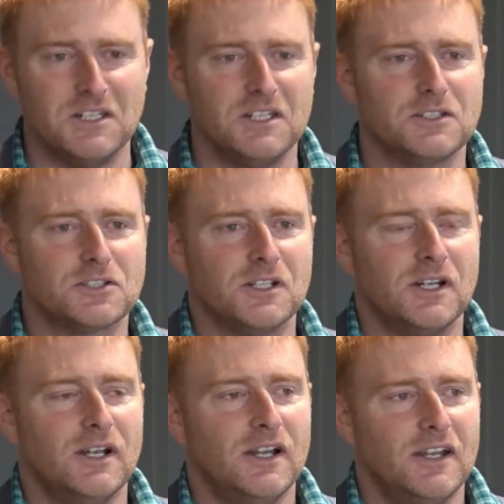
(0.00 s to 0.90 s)
years,
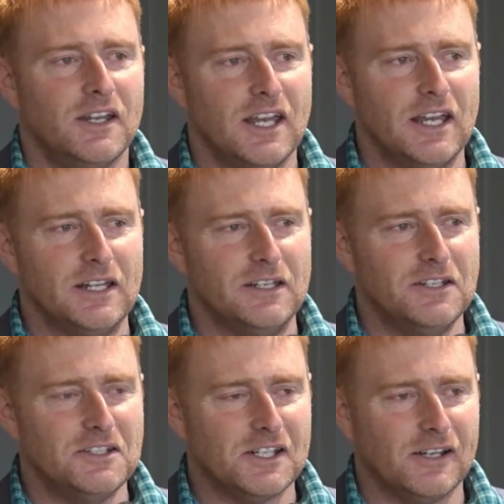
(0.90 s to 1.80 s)

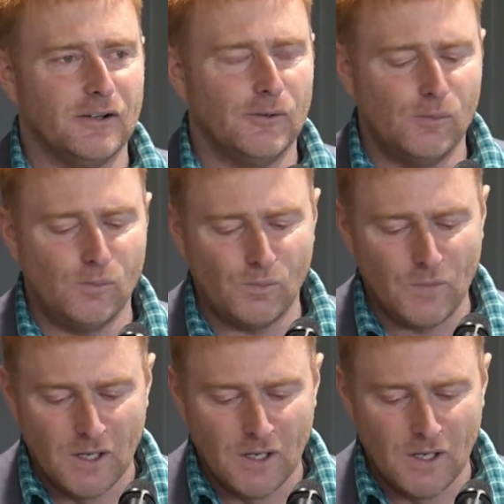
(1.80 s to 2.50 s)
and a